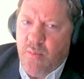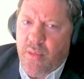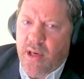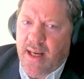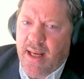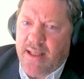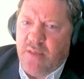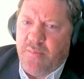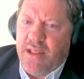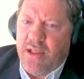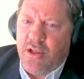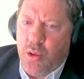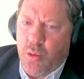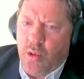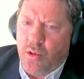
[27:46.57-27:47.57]
but I'd like to be
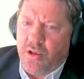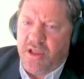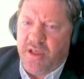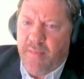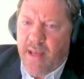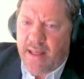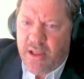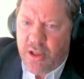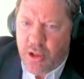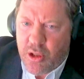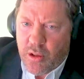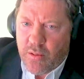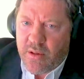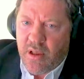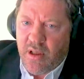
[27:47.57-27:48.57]
2 orders of
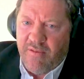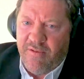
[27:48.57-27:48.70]
magnitude